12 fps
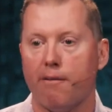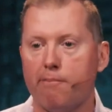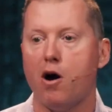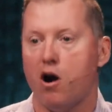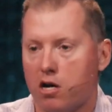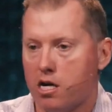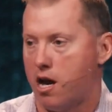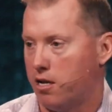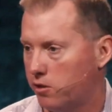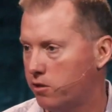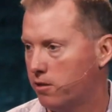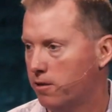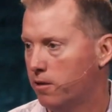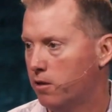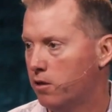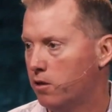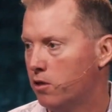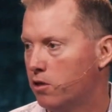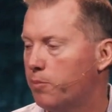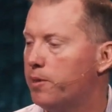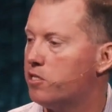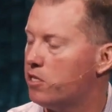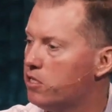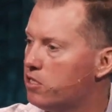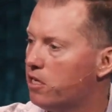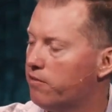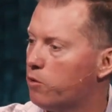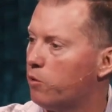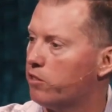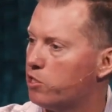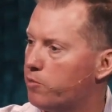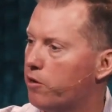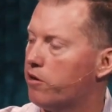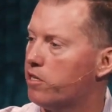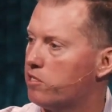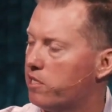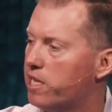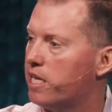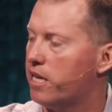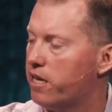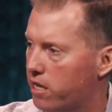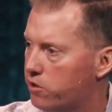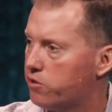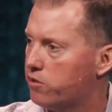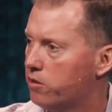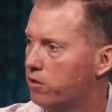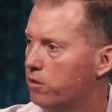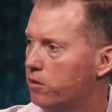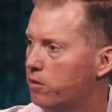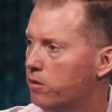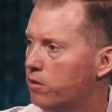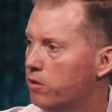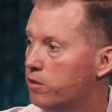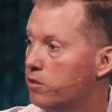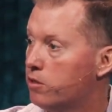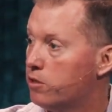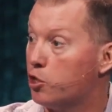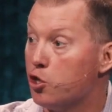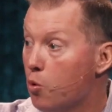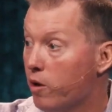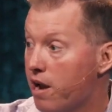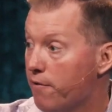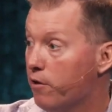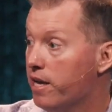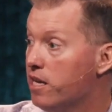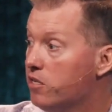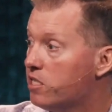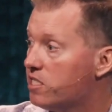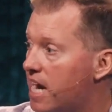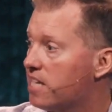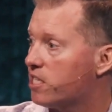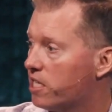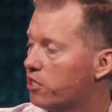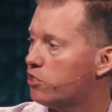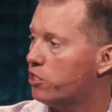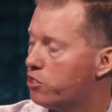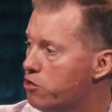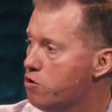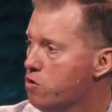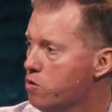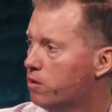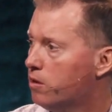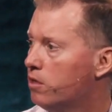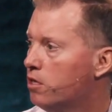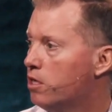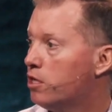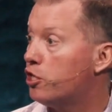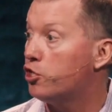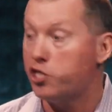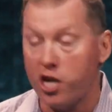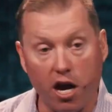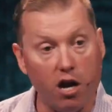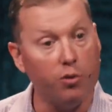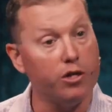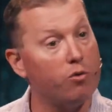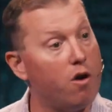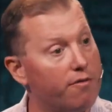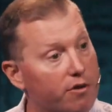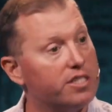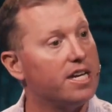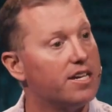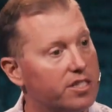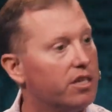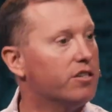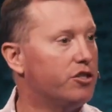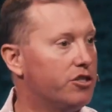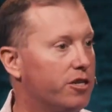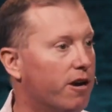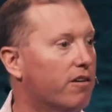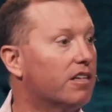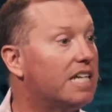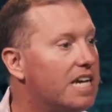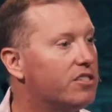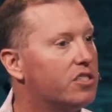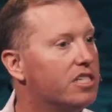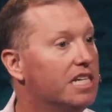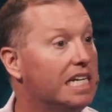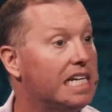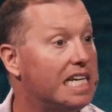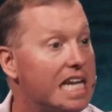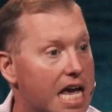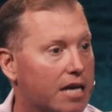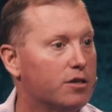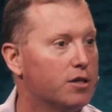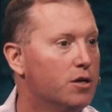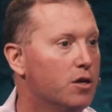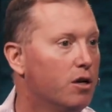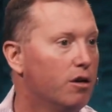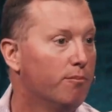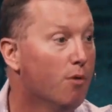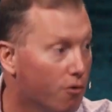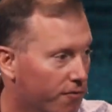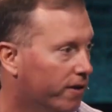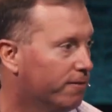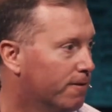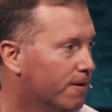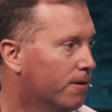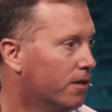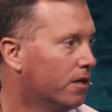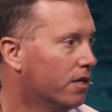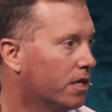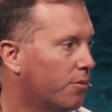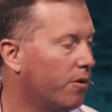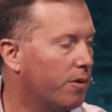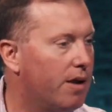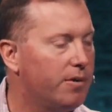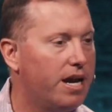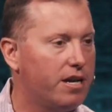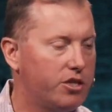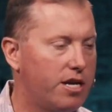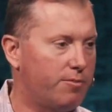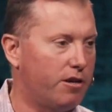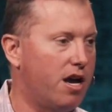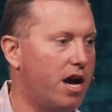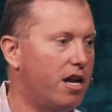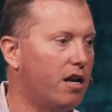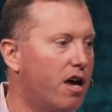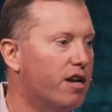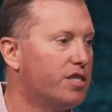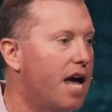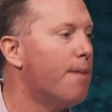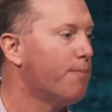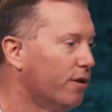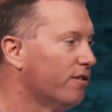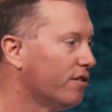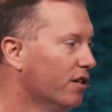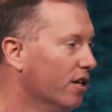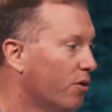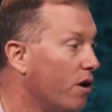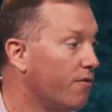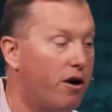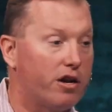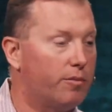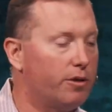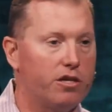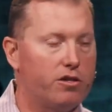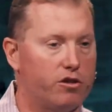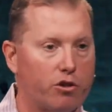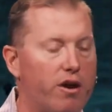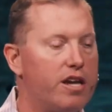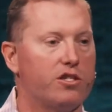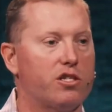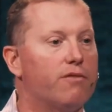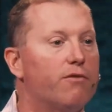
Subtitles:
among us to be sensitive to what the Spirit is leading in us, to do whatever it is He's asking us to do, to share with whoever He's asking us to share. Let's get moving. Now, when we come to Acts chapter 9, a lot has happened. We have arguably the greatest